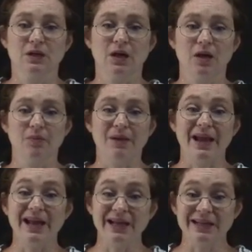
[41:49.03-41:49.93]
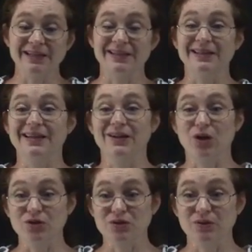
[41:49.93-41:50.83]
Um, and it
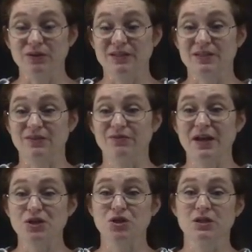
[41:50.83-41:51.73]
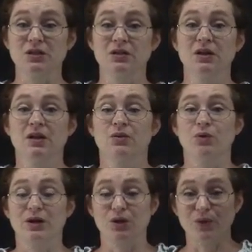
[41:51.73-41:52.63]
also, this convection,
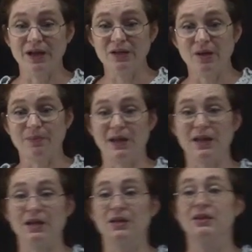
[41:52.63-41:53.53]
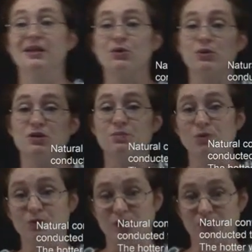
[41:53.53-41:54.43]
where you end up getting liquids
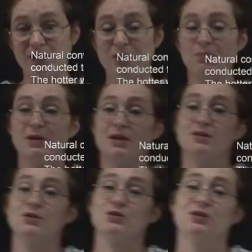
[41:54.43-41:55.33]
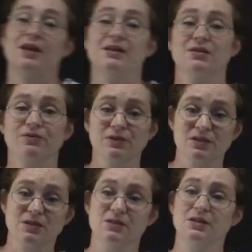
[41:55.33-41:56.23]
moving around because there's slight
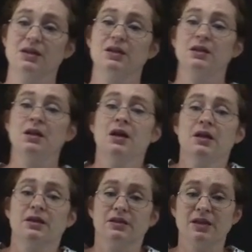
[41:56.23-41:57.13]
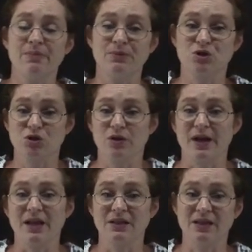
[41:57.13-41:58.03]
differences in the temperature
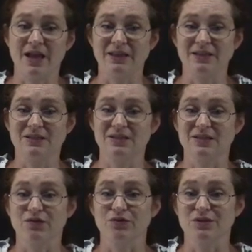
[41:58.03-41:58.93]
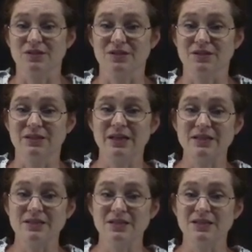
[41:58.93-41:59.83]
and that leads to differences in the
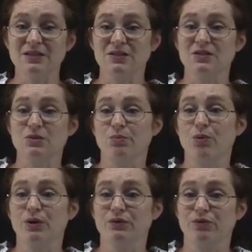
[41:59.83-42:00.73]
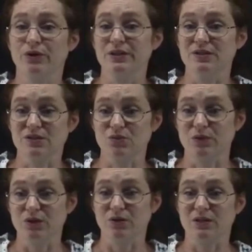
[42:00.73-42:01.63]
density. This is important, for instance, when
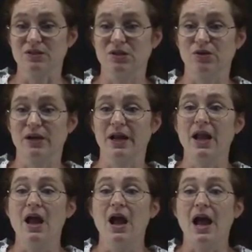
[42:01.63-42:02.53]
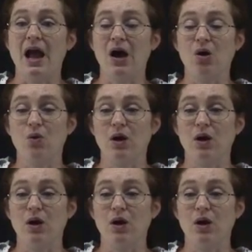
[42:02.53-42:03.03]
you're considering how,